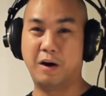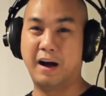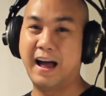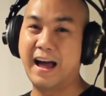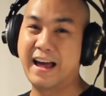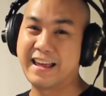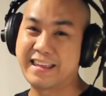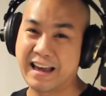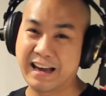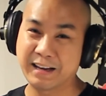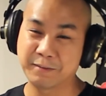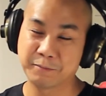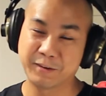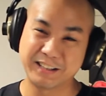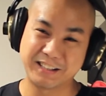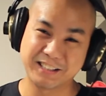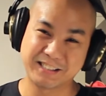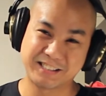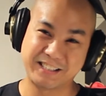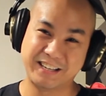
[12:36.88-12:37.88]
I can't wait
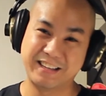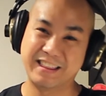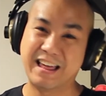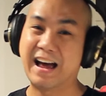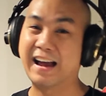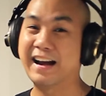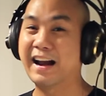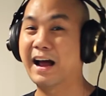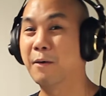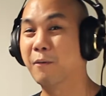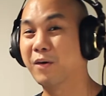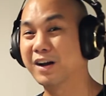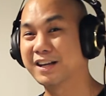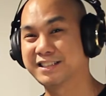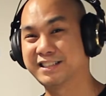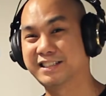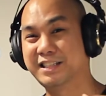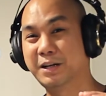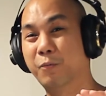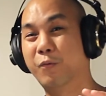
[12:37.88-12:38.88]
to see that. I want to
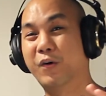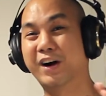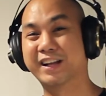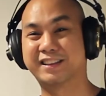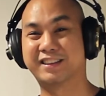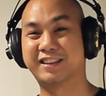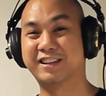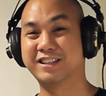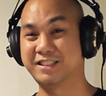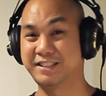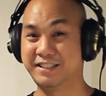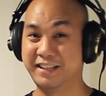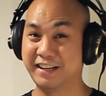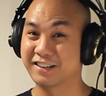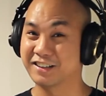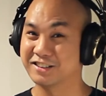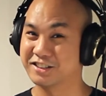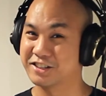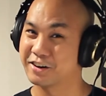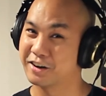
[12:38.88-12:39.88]
see what the
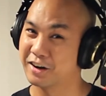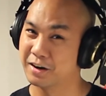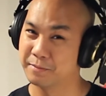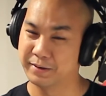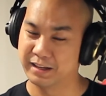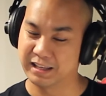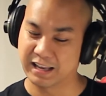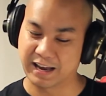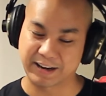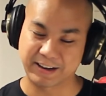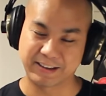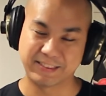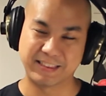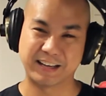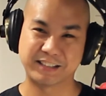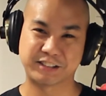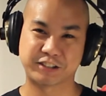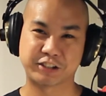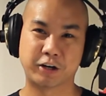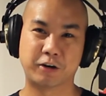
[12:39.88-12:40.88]
sneakers are going to be like in
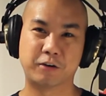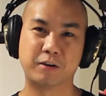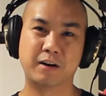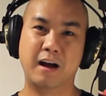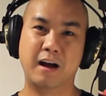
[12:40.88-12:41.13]
that show.